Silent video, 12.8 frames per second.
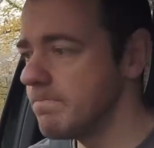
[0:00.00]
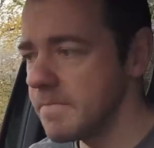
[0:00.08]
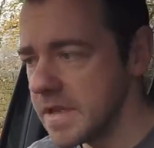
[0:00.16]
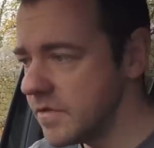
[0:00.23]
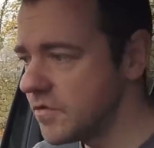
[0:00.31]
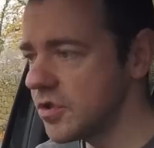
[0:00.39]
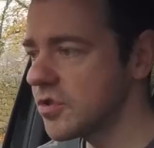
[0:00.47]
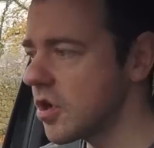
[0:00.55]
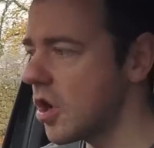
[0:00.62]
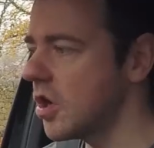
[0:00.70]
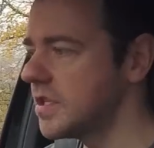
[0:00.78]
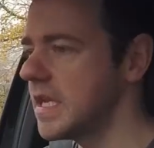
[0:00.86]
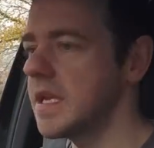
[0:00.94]
You've just got
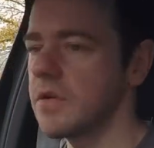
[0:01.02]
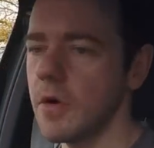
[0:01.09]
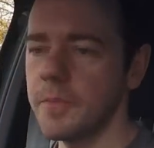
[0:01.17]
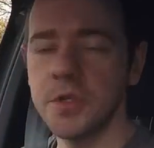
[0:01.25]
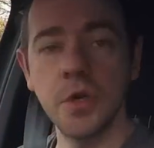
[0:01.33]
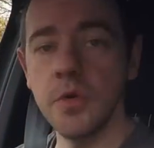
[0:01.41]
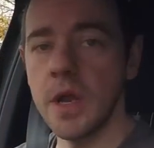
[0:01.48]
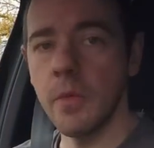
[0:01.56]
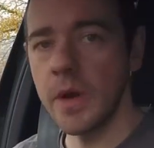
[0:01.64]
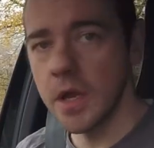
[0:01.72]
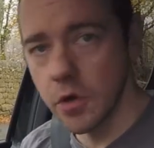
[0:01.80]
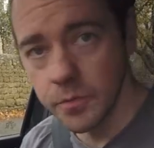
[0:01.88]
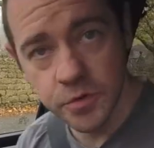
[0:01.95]
to take your opportunity when
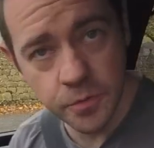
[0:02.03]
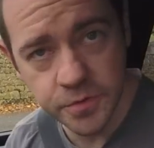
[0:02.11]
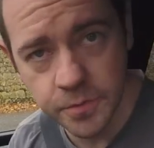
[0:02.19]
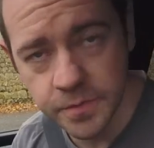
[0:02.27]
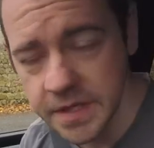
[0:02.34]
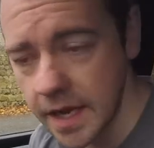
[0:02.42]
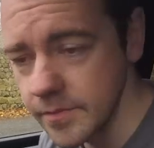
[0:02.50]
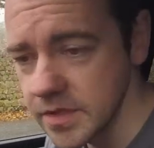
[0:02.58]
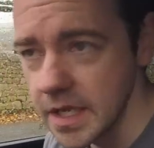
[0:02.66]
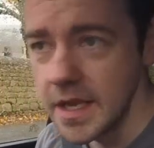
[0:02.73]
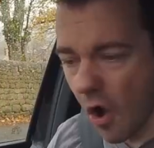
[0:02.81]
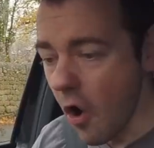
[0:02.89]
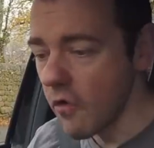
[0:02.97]
it comes up sometimes.
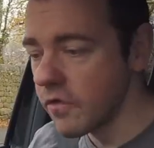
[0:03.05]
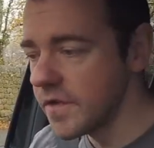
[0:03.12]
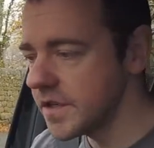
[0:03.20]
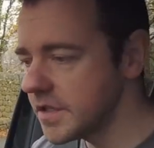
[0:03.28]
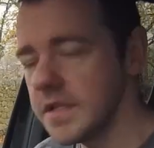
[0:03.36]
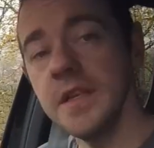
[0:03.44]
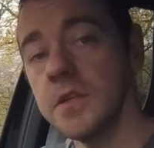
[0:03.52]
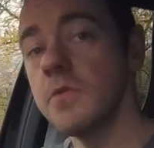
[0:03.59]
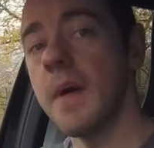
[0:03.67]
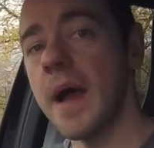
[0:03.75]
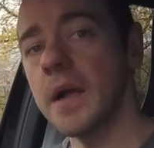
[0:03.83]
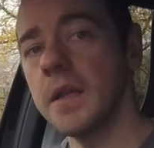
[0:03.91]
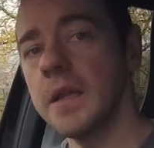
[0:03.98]
Obviously, some
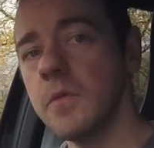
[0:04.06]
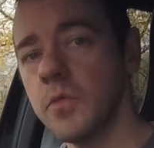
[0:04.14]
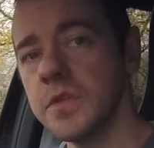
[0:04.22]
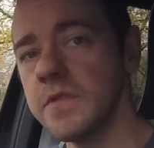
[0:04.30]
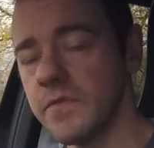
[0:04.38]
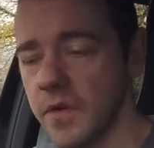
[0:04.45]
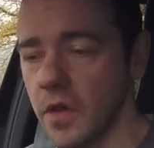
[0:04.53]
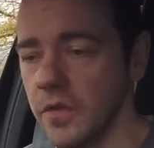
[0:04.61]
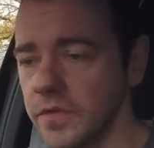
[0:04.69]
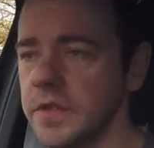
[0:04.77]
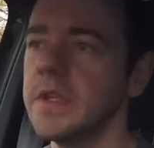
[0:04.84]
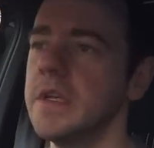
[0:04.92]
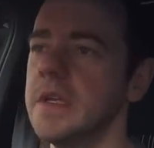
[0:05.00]
haggling was
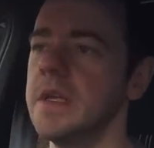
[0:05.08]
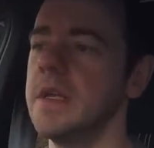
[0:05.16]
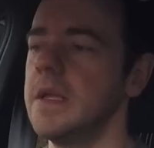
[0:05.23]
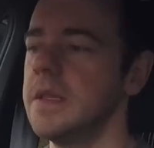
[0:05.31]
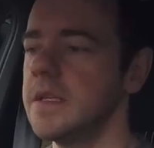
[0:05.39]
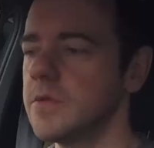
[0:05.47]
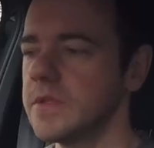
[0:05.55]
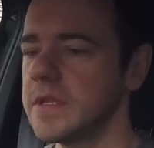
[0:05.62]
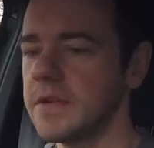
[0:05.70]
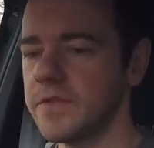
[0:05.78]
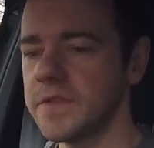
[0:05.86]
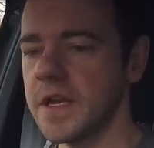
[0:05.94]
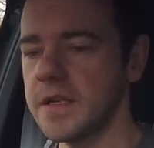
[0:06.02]
involved. This was
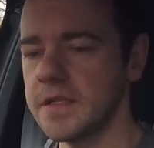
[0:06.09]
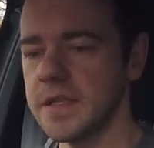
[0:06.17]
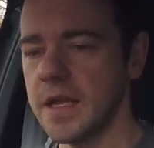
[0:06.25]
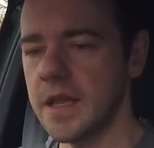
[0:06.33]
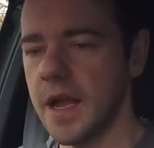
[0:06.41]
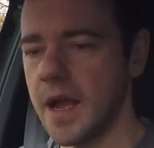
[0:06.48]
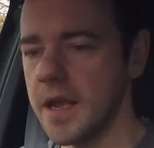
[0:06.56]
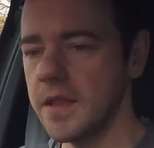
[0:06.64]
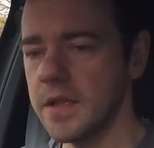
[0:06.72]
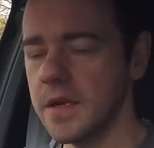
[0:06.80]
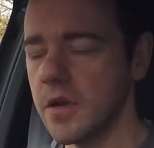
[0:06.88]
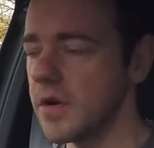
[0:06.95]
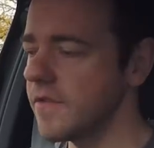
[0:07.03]
advertised slightly higher
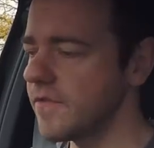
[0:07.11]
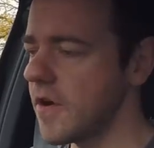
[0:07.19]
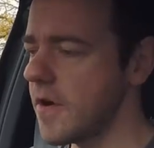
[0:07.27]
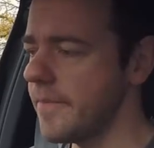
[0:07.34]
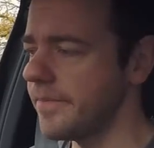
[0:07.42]
than I got it for.